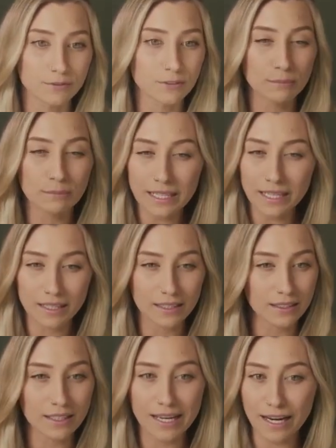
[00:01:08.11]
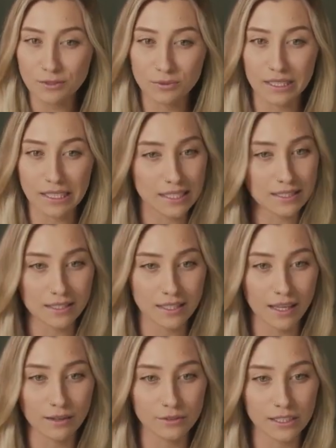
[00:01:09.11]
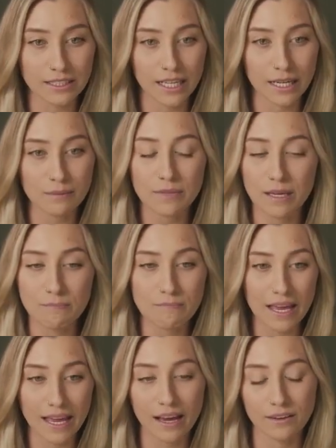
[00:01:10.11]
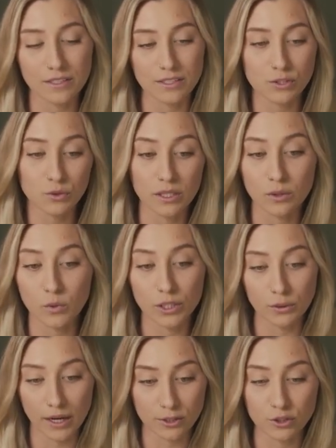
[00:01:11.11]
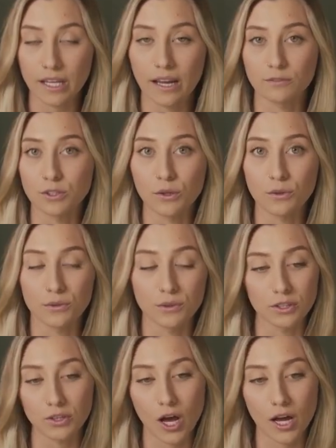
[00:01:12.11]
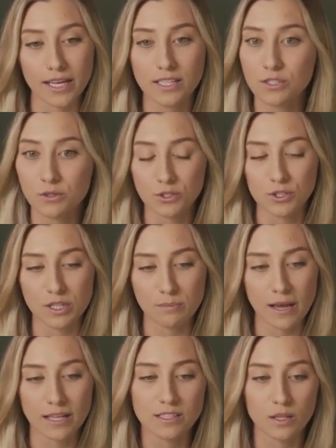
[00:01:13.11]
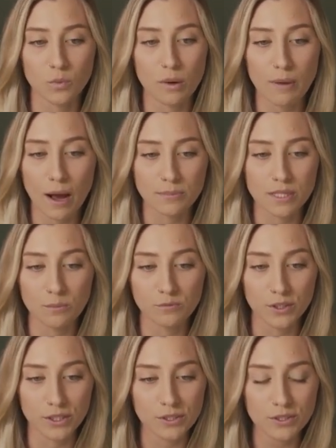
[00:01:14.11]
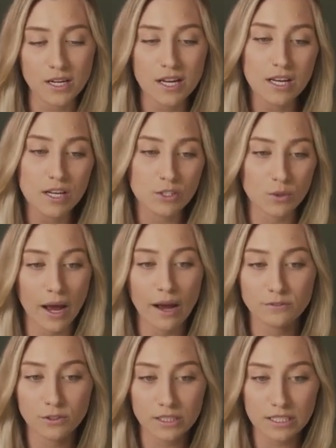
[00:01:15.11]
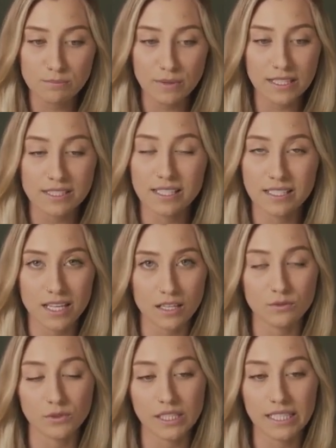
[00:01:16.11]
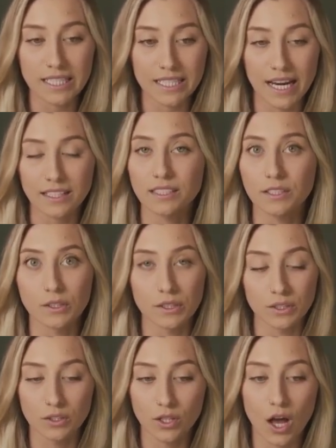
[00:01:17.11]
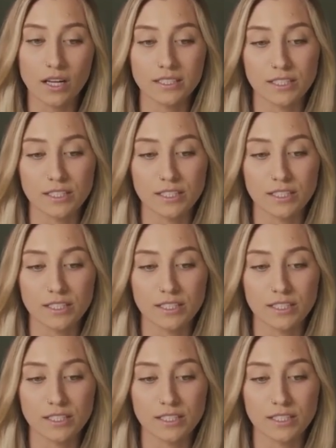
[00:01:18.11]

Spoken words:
for me, it connects really easily every time. It may have a screen where you actually have to go through and log in, so it just depends on what pops up for you. So after it's been successfully connected or logged